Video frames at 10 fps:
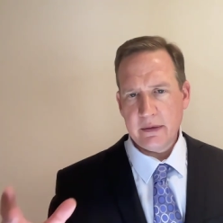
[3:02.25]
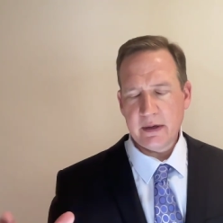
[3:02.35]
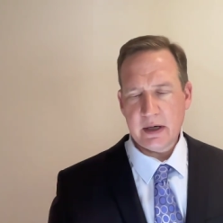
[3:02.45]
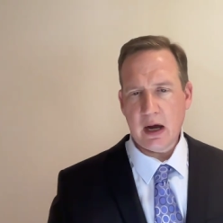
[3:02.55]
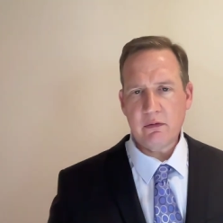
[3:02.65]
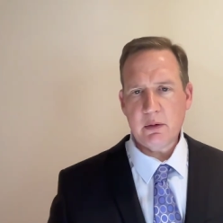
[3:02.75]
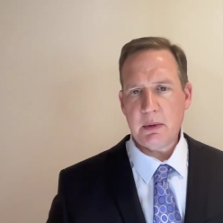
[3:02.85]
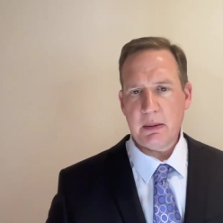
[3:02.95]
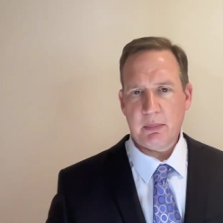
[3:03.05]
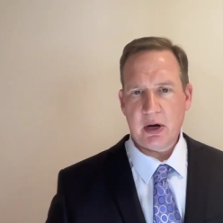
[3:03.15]
The
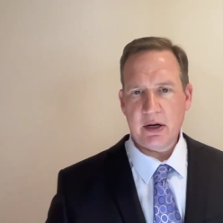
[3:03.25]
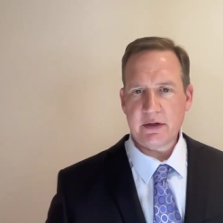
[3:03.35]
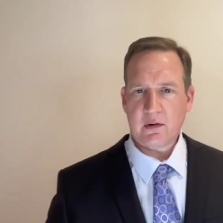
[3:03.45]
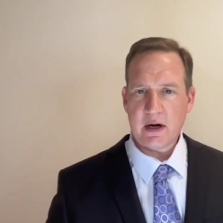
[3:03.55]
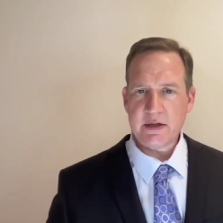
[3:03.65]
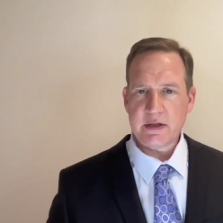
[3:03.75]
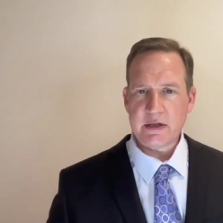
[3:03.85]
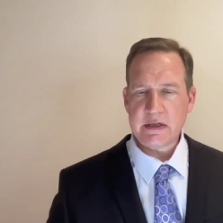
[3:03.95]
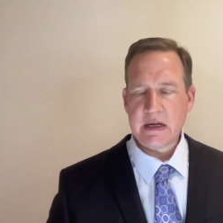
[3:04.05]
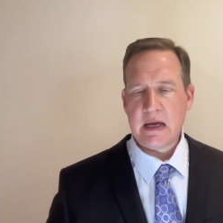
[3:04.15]
government bond
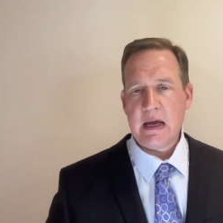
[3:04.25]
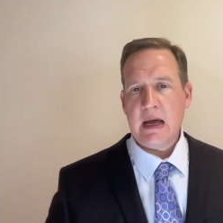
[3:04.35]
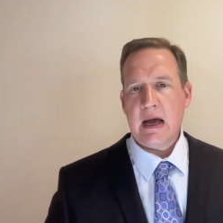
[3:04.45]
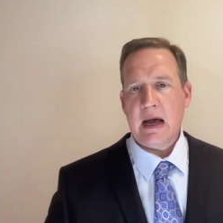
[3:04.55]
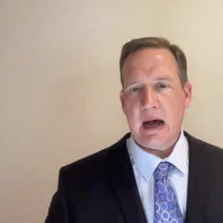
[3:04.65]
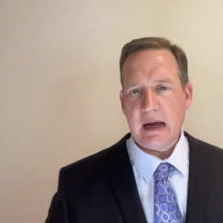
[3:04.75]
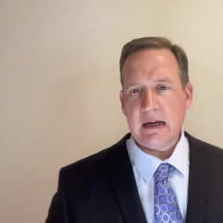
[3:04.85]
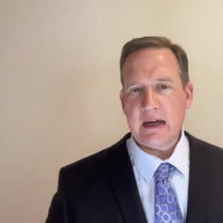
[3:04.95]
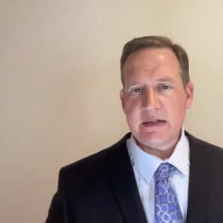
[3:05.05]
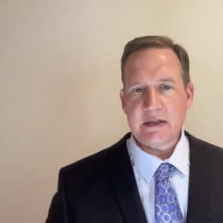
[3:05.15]
crisis
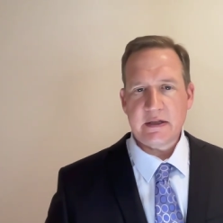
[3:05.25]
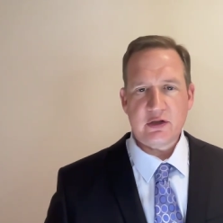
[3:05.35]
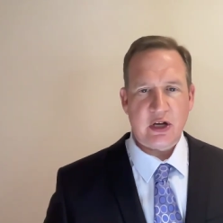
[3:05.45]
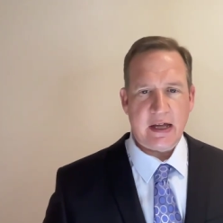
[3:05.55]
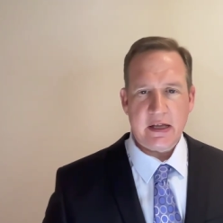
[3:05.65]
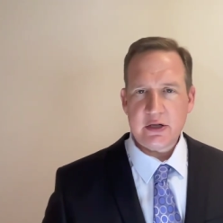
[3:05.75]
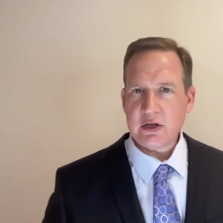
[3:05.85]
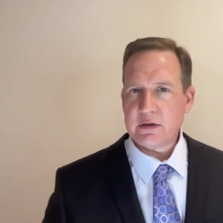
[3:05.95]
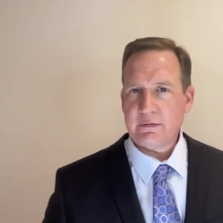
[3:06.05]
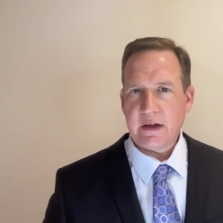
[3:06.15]
highlights the
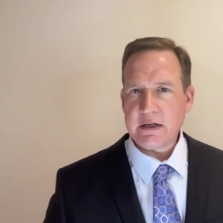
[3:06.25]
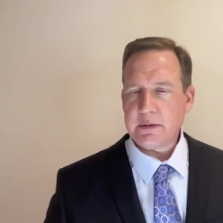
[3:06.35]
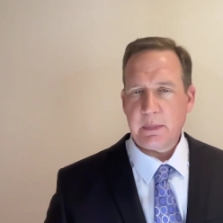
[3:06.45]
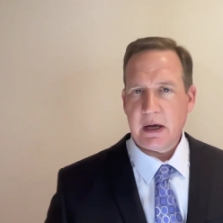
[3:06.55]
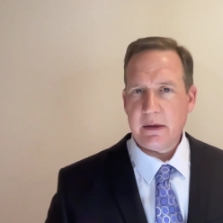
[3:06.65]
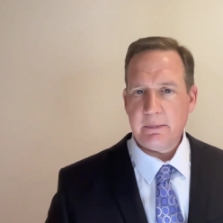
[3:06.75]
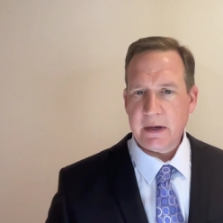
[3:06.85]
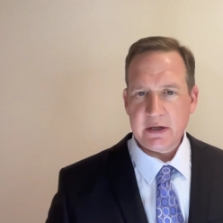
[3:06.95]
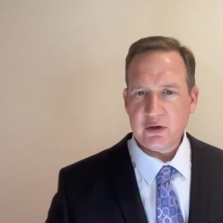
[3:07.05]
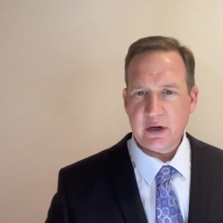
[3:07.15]
challenges faced by the
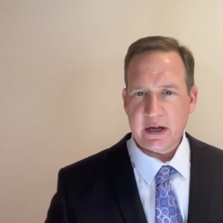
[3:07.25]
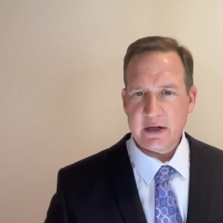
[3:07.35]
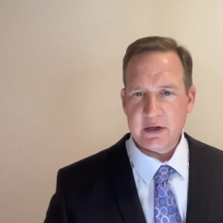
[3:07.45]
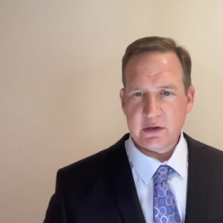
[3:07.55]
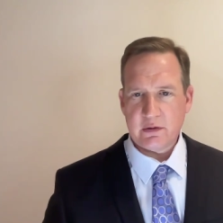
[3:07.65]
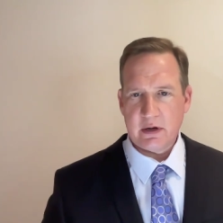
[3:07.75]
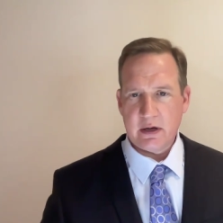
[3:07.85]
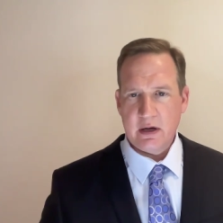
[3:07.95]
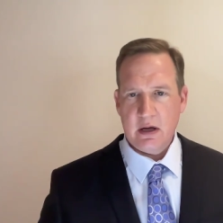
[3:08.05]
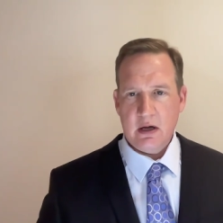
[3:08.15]
pension industry,
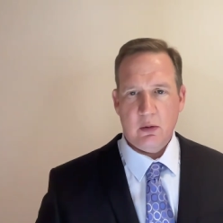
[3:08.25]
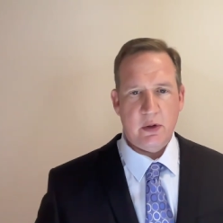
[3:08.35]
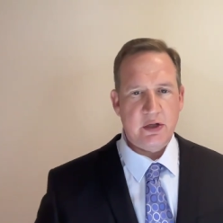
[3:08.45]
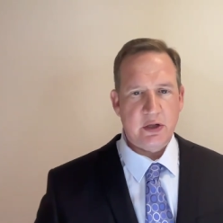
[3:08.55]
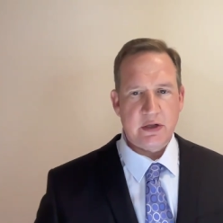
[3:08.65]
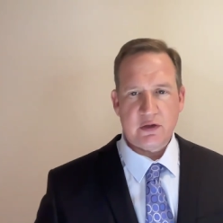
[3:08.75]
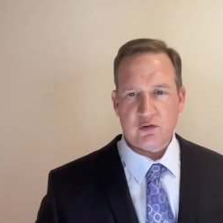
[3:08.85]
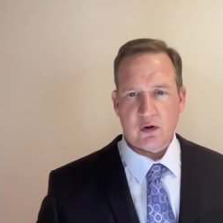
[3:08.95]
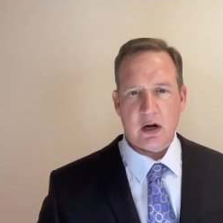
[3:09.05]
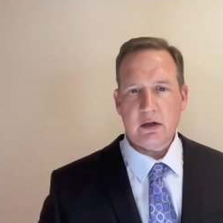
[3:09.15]
which is
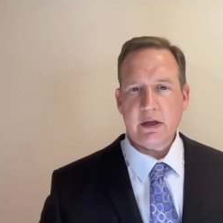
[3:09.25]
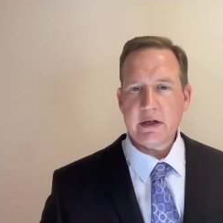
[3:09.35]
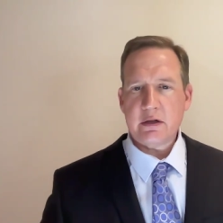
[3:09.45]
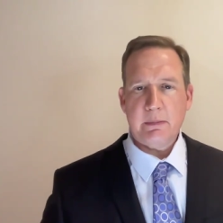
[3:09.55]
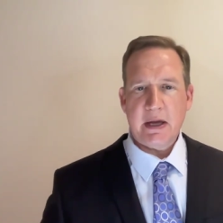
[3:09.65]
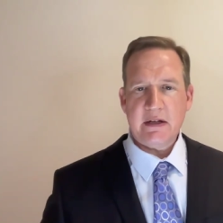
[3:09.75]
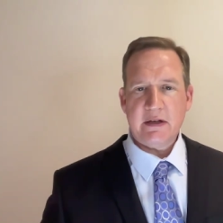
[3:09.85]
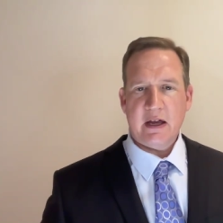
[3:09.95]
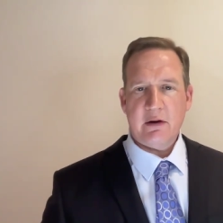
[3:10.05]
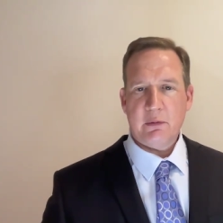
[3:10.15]
struggling to
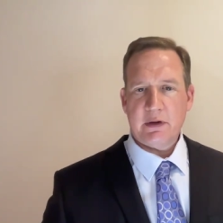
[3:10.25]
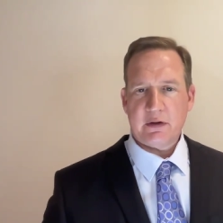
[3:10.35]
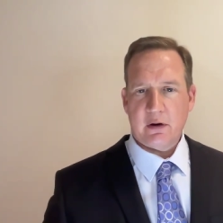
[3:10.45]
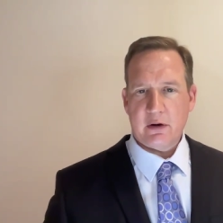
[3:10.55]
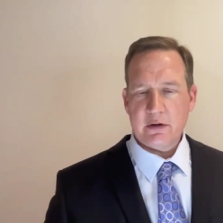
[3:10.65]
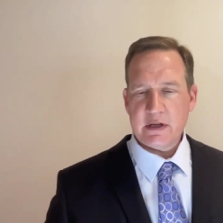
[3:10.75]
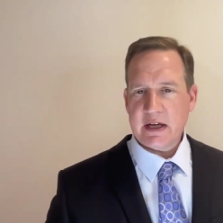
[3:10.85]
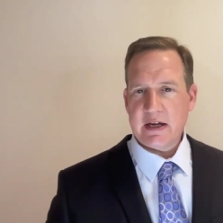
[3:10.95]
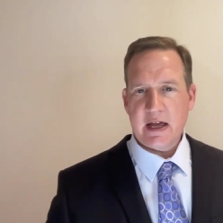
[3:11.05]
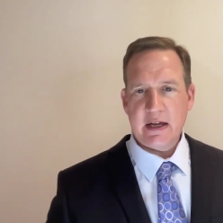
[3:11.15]
maintain returns
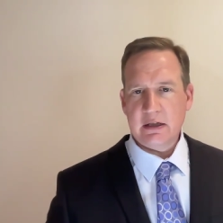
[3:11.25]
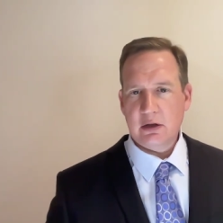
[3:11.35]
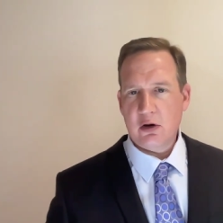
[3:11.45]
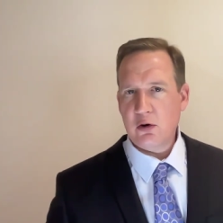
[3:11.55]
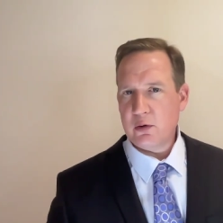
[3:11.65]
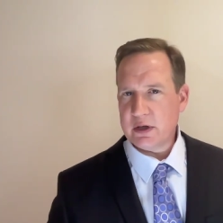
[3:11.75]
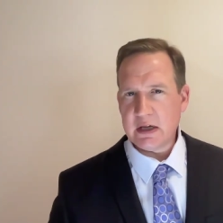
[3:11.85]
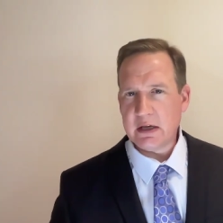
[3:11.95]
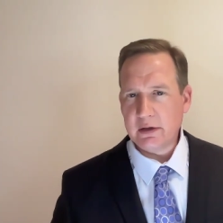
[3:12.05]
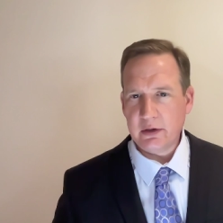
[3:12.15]
in a low
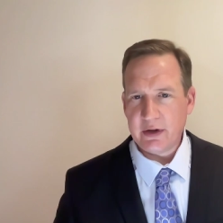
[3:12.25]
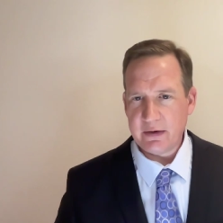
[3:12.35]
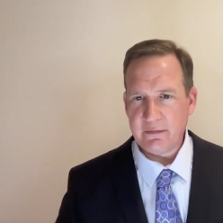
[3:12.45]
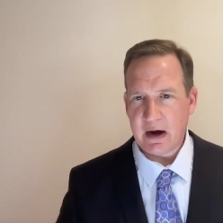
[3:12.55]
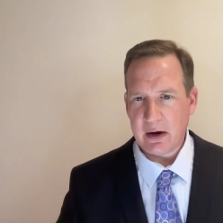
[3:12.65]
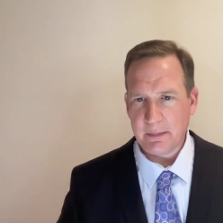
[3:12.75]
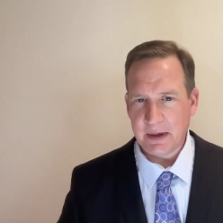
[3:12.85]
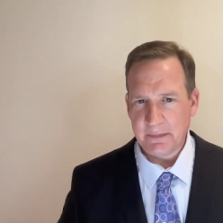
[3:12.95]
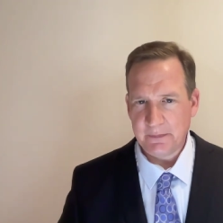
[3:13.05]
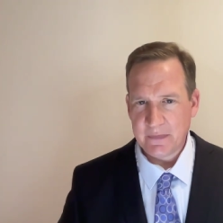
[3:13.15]
yield
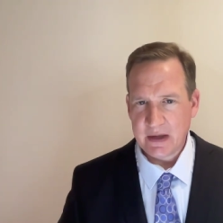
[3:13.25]
environment.